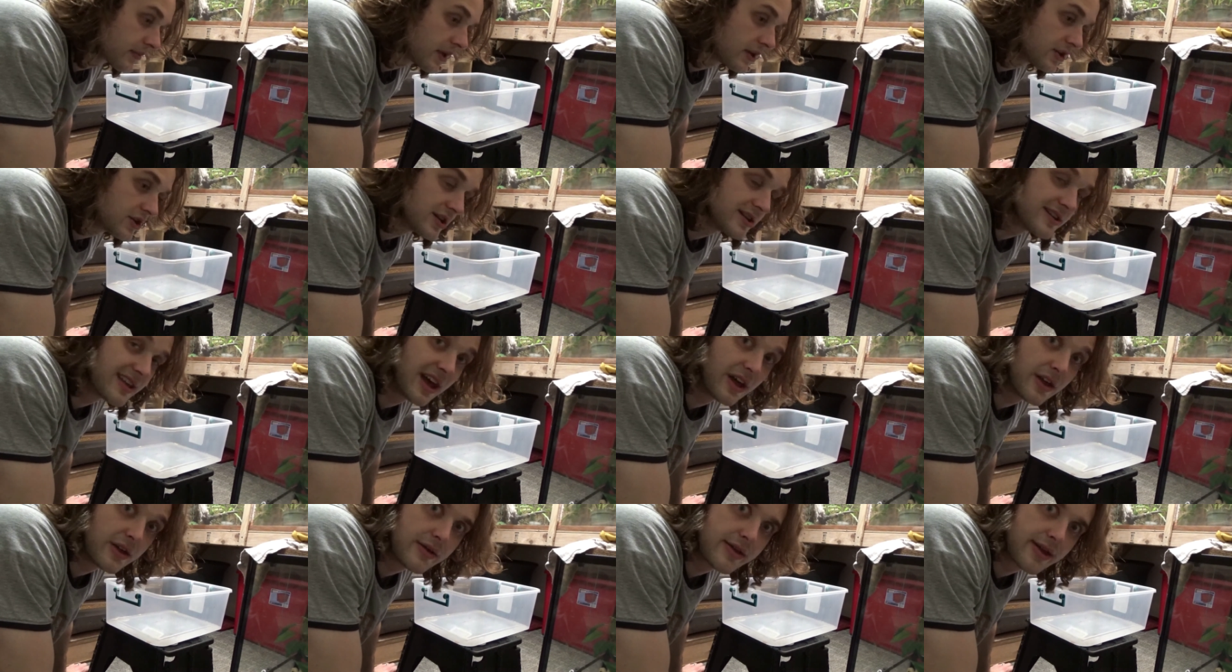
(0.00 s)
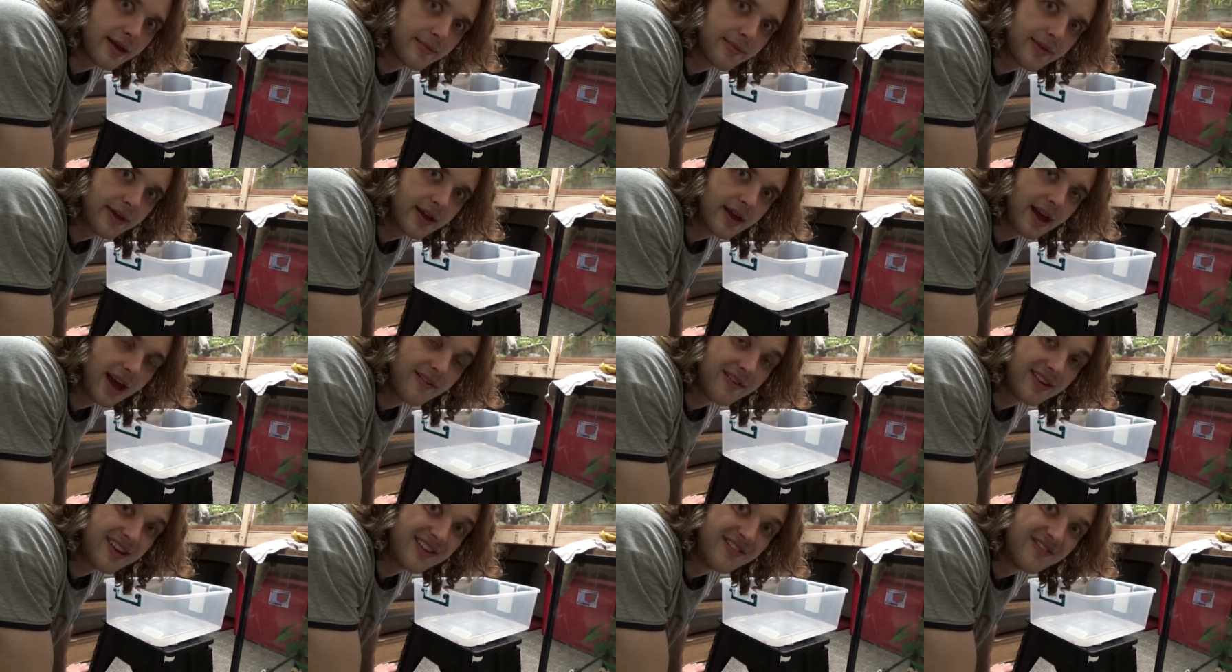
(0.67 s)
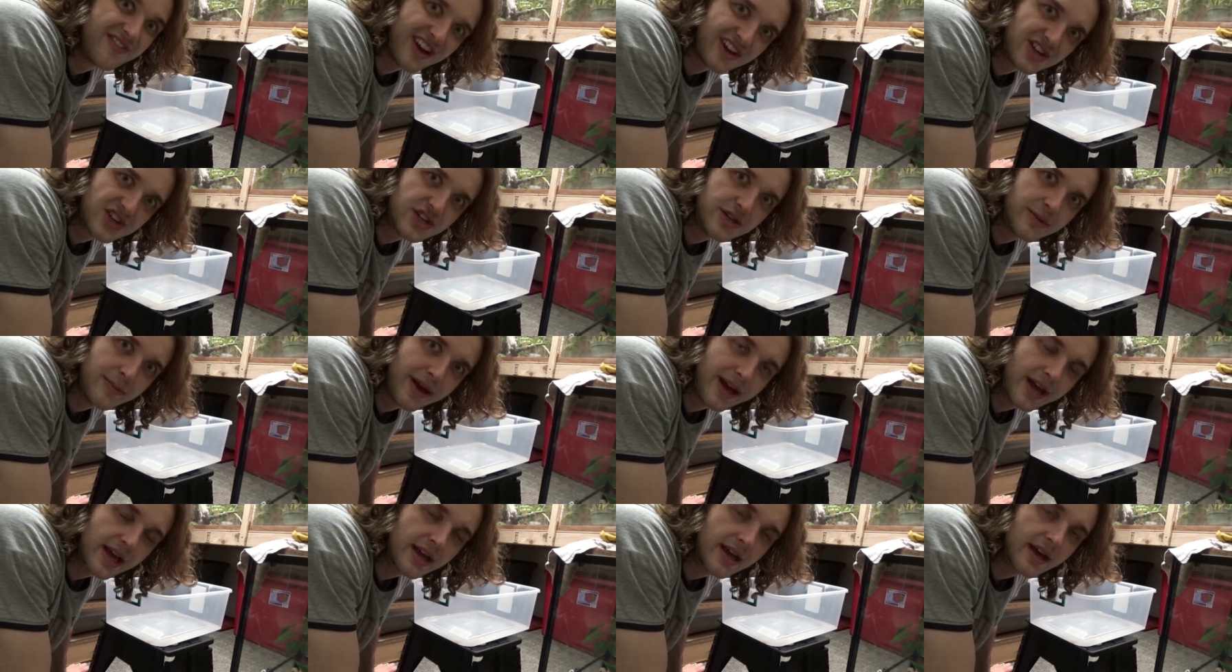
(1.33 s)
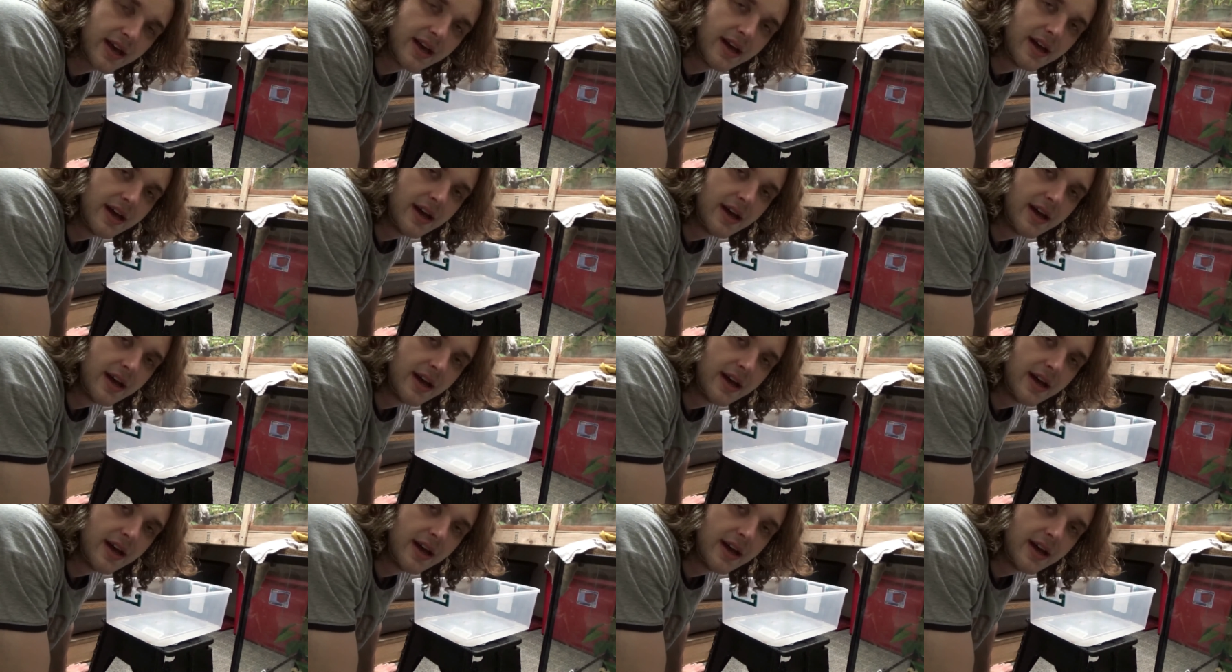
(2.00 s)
to tell you something. I have a confession to make.